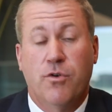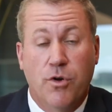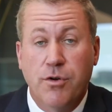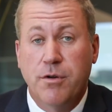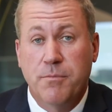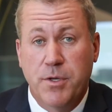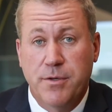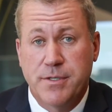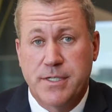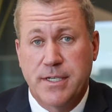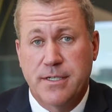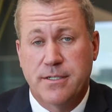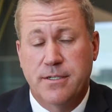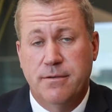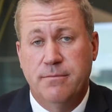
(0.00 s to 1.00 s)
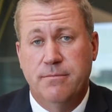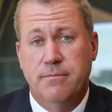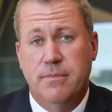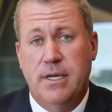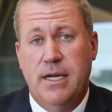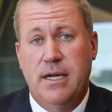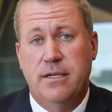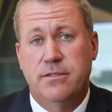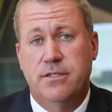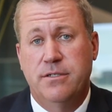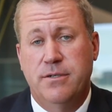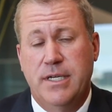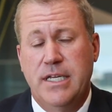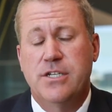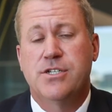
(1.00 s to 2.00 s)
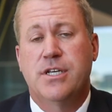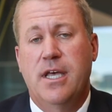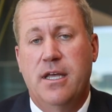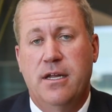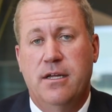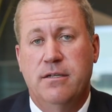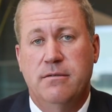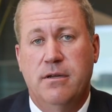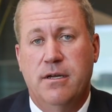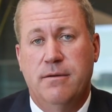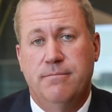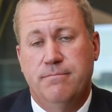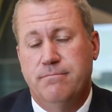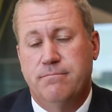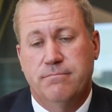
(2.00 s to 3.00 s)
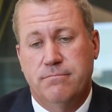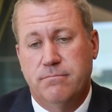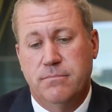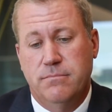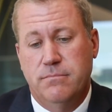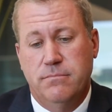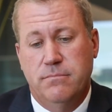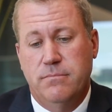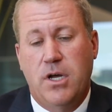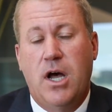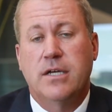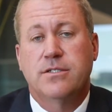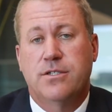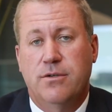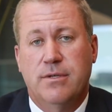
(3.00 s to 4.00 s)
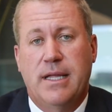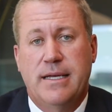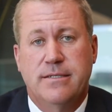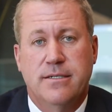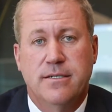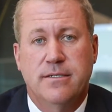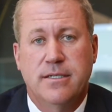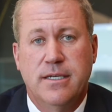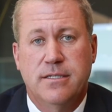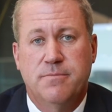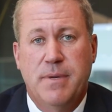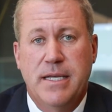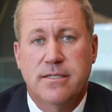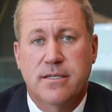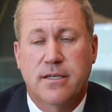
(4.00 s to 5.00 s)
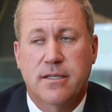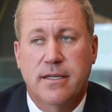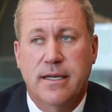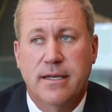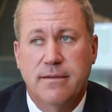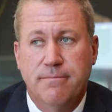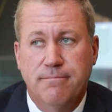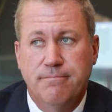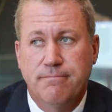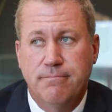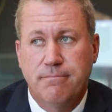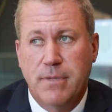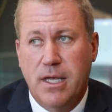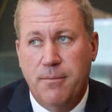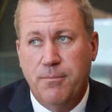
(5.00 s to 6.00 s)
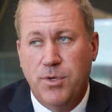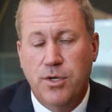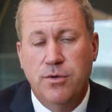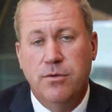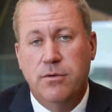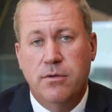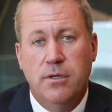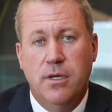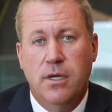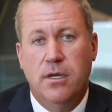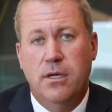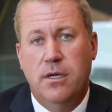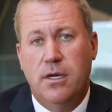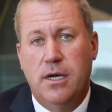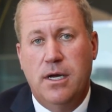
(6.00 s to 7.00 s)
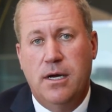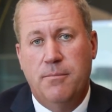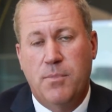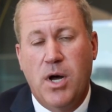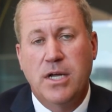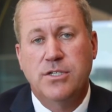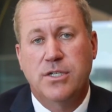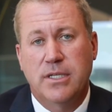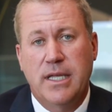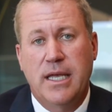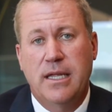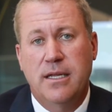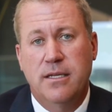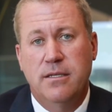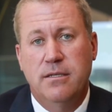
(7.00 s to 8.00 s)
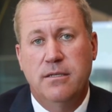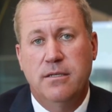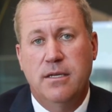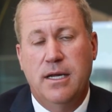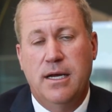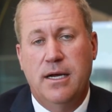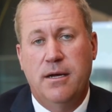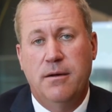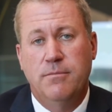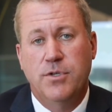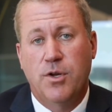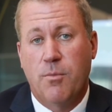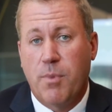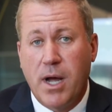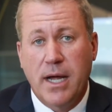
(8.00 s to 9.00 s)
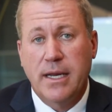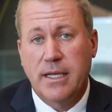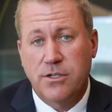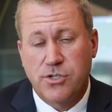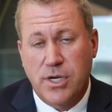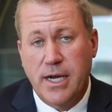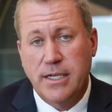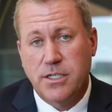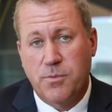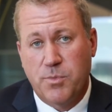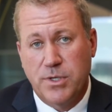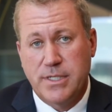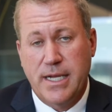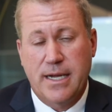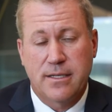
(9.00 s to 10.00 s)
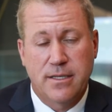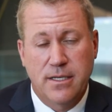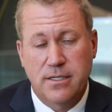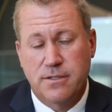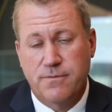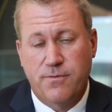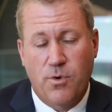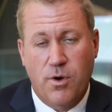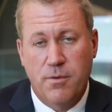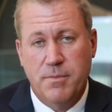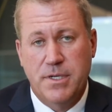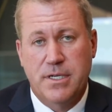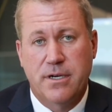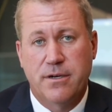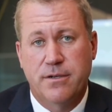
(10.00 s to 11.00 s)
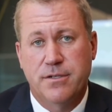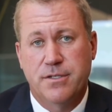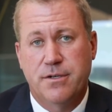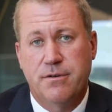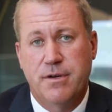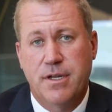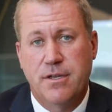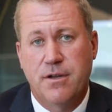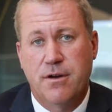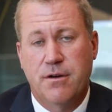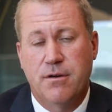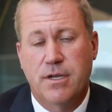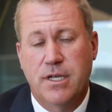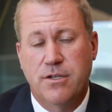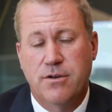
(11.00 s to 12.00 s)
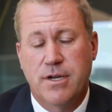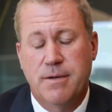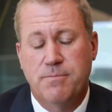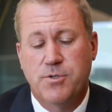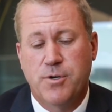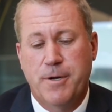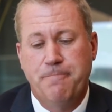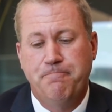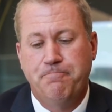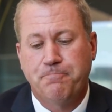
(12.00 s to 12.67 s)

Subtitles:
own immune system to initiate a osteolysis. It's basically a immune modulated your body trying to protect these foreign materials that are in your hip joint.